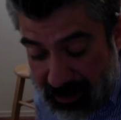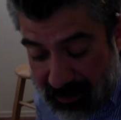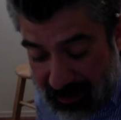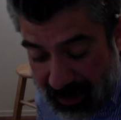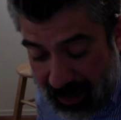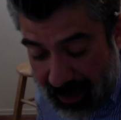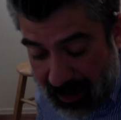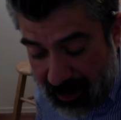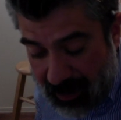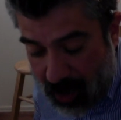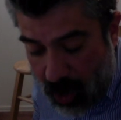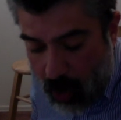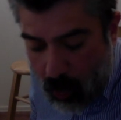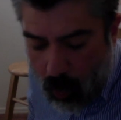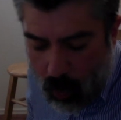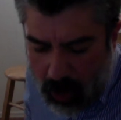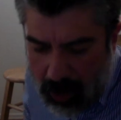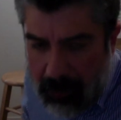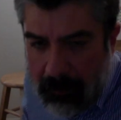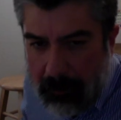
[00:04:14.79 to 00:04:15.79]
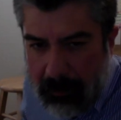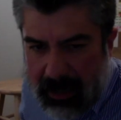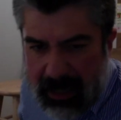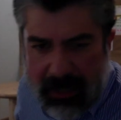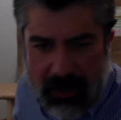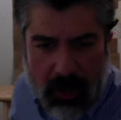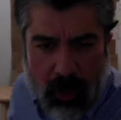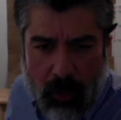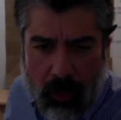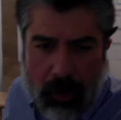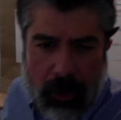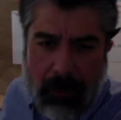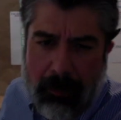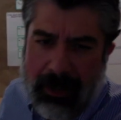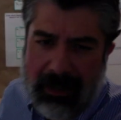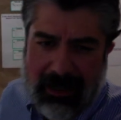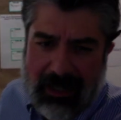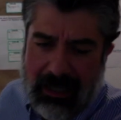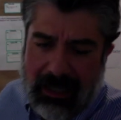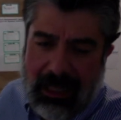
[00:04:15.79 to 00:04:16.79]
Yeah, a 1B. Don't worry
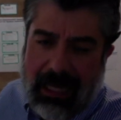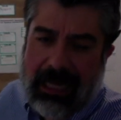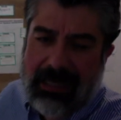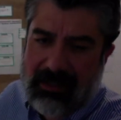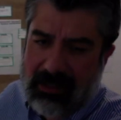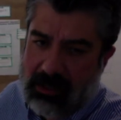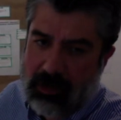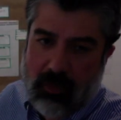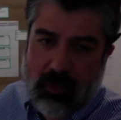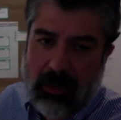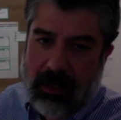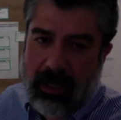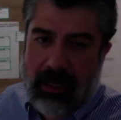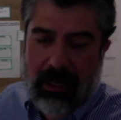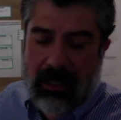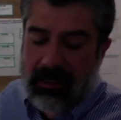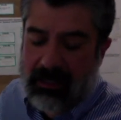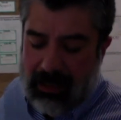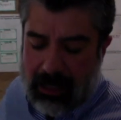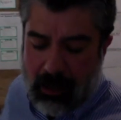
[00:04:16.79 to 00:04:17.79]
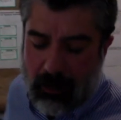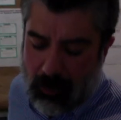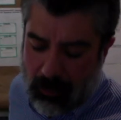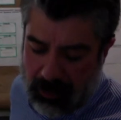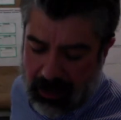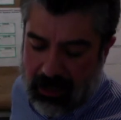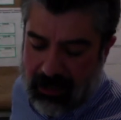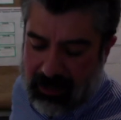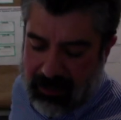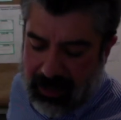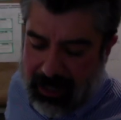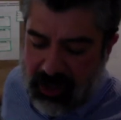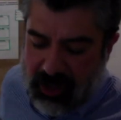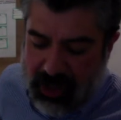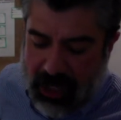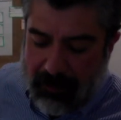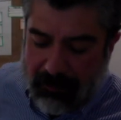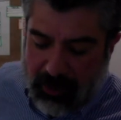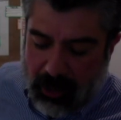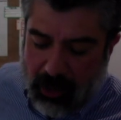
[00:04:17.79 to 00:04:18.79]
about the classes. We'll get into that when we get to that
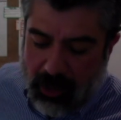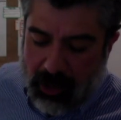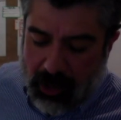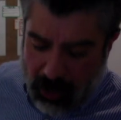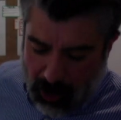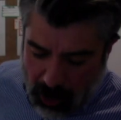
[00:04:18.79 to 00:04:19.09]
chapter.